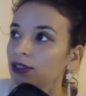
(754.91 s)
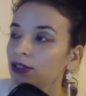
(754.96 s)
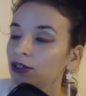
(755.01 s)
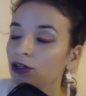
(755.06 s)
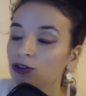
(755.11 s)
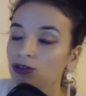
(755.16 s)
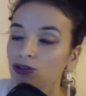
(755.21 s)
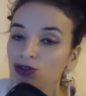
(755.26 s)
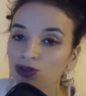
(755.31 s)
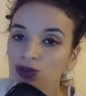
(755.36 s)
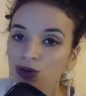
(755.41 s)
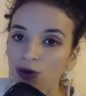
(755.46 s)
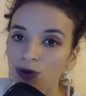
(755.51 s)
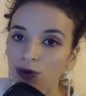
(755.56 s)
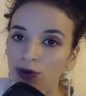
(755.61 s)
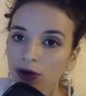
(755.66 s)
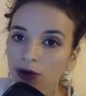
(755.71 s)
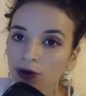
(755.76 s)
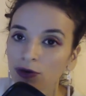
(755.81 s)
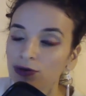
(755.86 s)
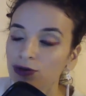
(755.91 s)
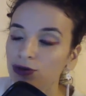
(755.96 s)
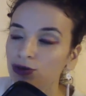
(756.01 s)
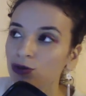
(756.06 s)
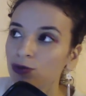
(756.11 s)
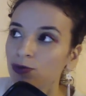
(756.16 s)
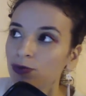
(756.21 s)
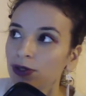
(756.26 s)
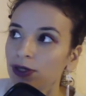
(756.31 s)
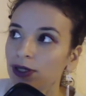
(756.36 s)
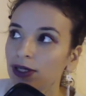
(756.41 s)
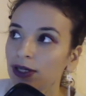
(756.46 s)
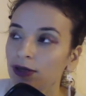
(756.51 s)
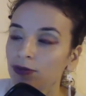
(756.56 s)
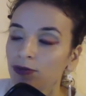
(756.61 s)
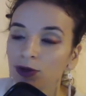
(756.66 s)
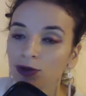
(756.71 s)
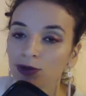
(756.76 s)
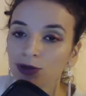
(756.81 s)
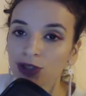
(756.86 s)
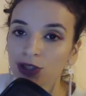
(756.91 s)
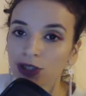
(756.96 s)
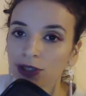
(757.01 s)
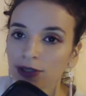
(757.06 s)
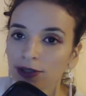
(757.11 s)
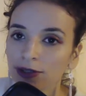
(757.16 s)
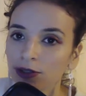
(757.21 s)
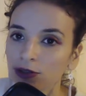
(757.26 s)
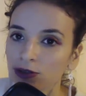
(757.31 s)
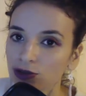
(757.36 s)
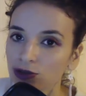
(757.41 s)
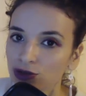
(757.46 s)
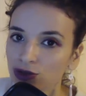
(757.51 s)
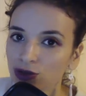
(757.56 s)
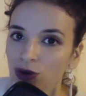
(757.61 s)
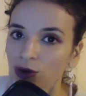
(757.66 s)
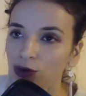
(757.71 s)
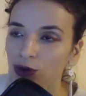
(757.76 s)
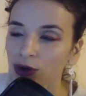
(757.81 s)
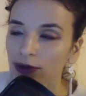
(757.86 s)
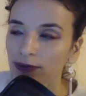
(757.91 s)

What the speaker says: control, of super emotional control.